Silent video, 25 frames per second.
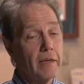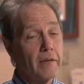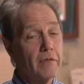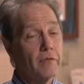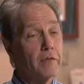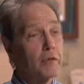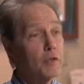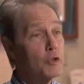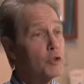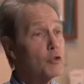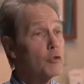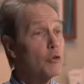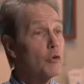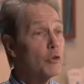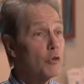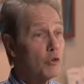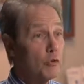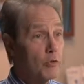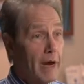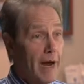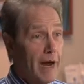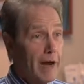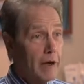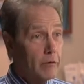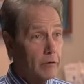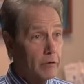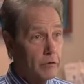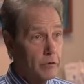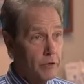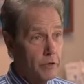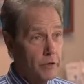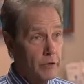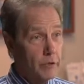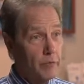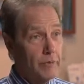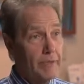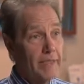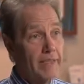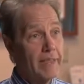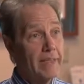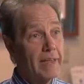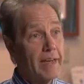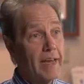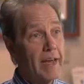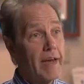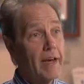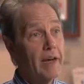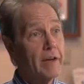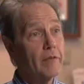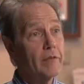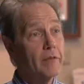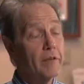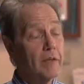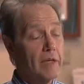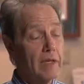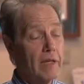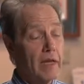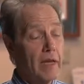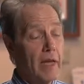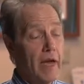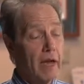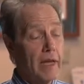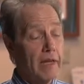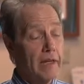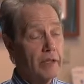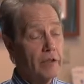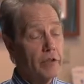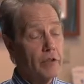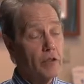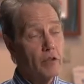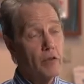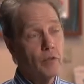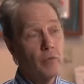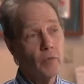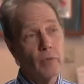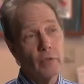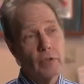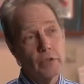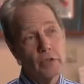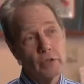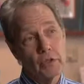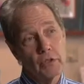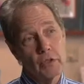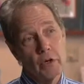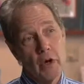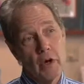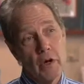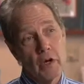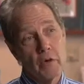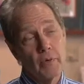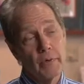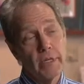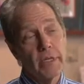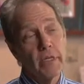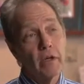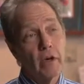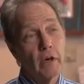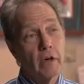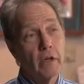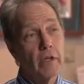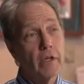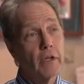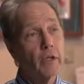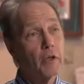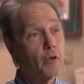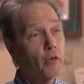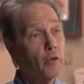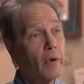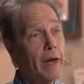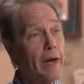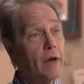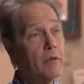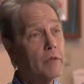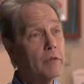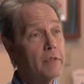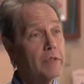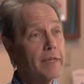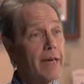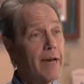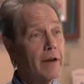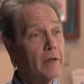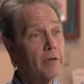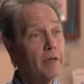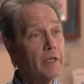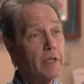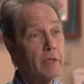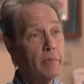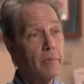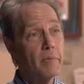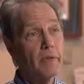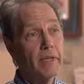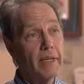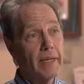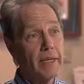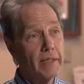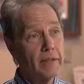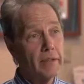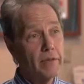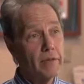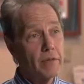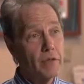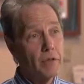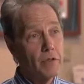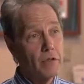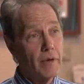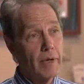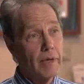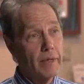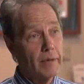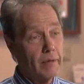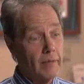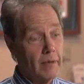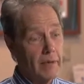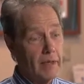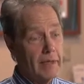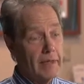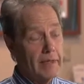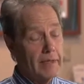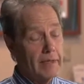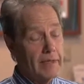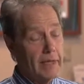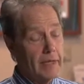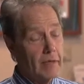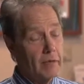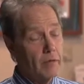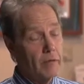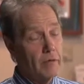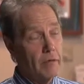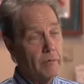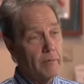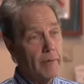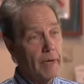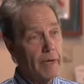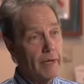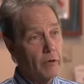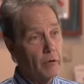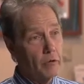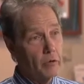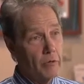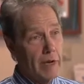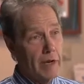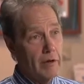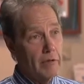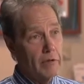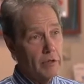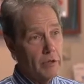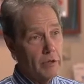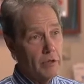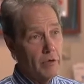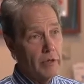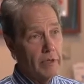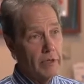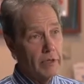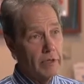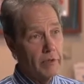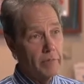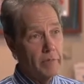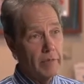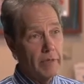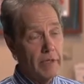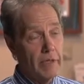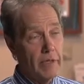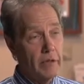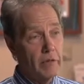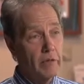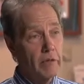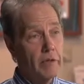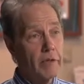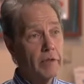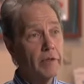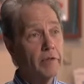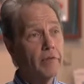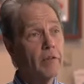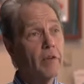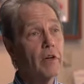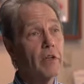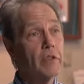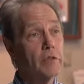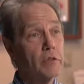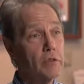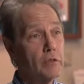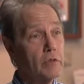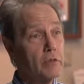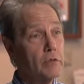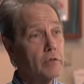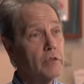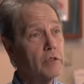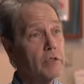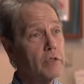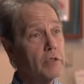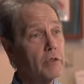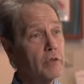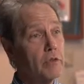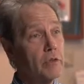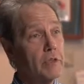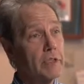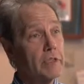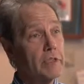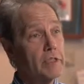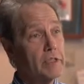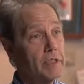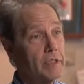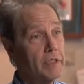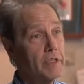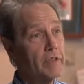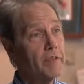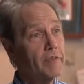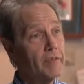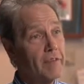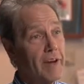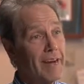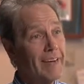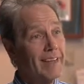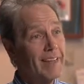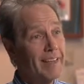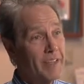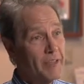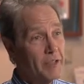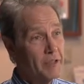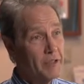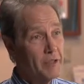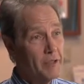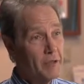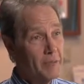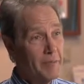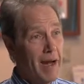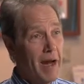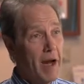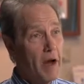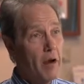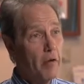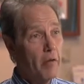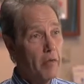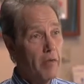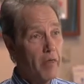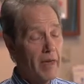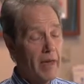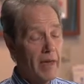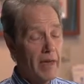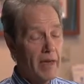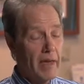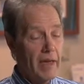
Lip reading: virtual crowns that we can have, I can do we call a crown down implant. So I take what my crown is going to be, or the false tooth that's going to sit finally in your mouth.